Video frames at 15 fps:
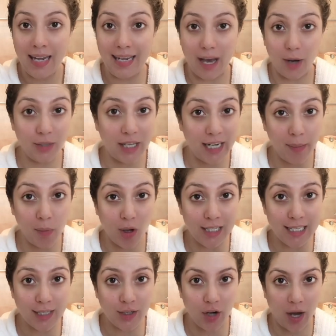Now that I'm all
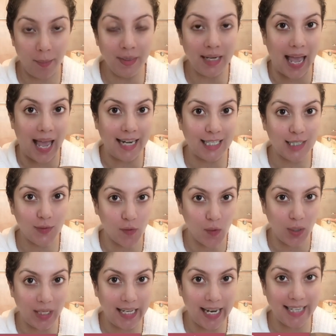scrubbed and
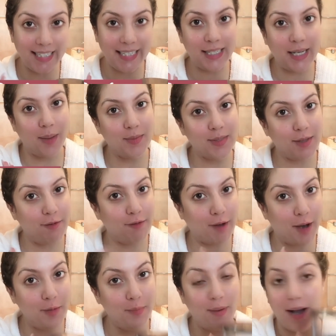exfoliated comes the
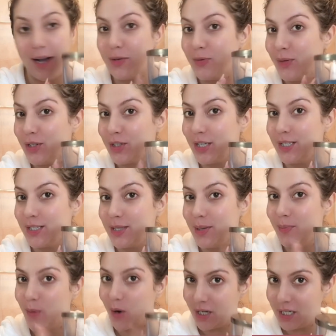fun part, which is the
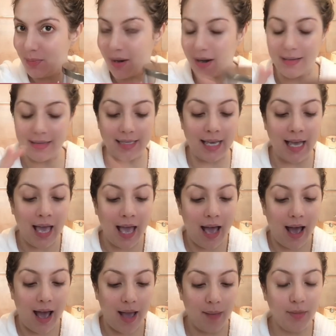body mask.
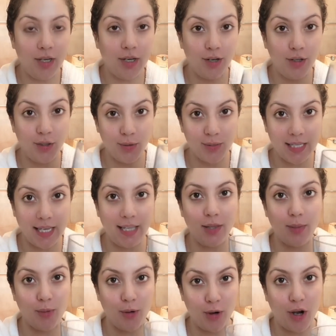I'm here using
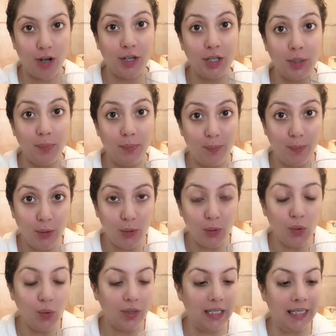the Moroccan
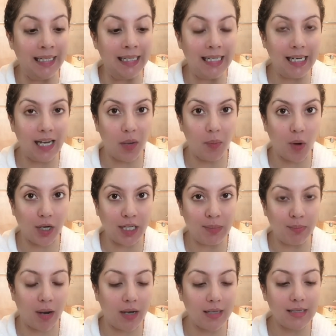Blue, the Nila body
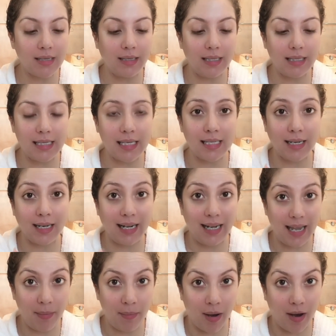mask. This is a
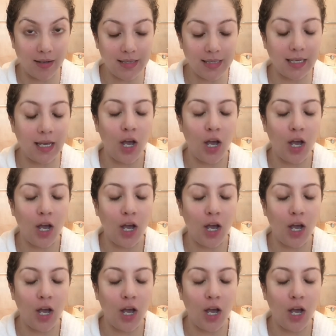clay mask.